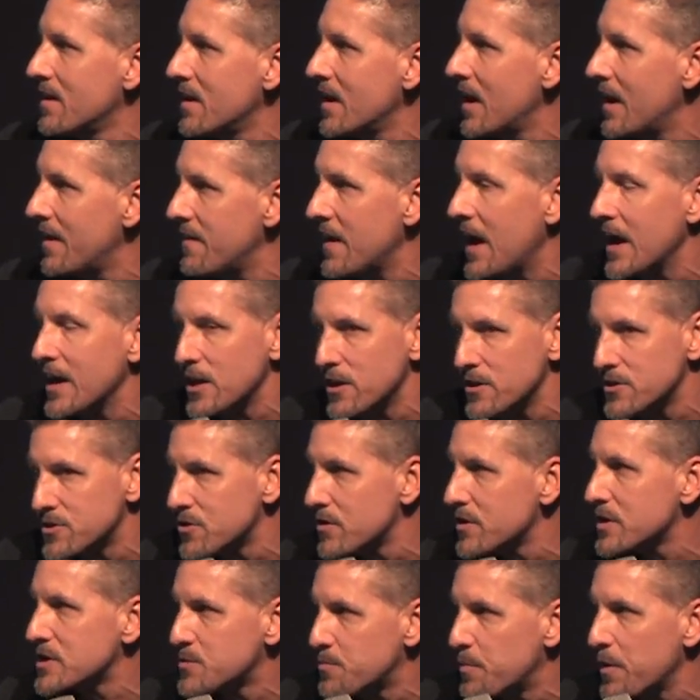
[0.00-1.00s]
And that
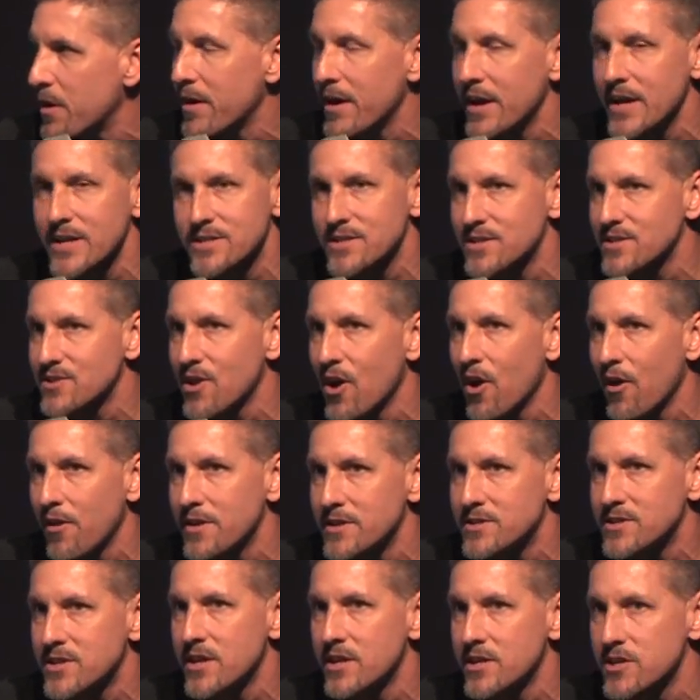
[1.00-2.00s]
user experience is all
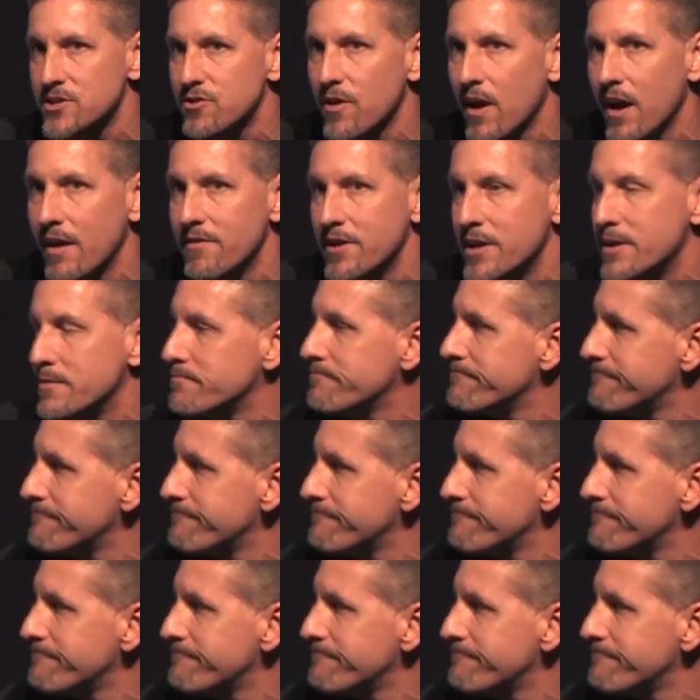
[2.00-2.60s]
that's going to drive it.